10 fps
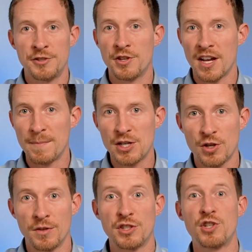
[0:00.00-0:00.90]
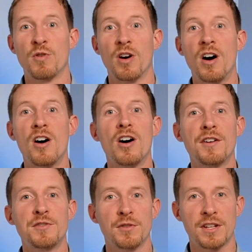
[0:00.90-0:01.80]
So you got to be sure that you are
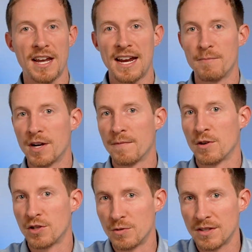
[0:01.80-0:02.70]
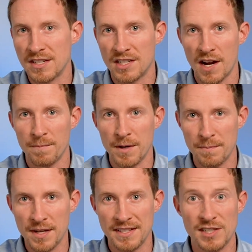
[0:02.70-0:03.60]
on your game whenever you're doing these
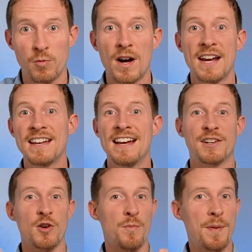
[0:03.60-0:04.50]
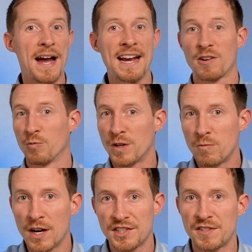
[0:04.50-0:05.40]
government bids. That's why go back,
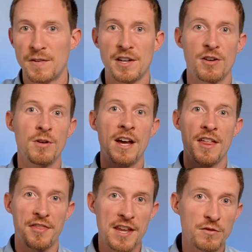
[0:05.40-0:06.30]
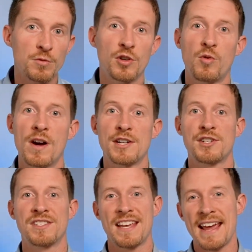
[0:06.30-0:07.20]
rewatch this video, think through the
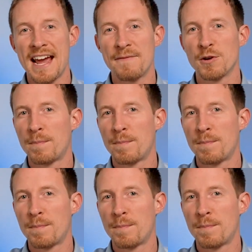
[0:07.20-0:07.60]
questions, have your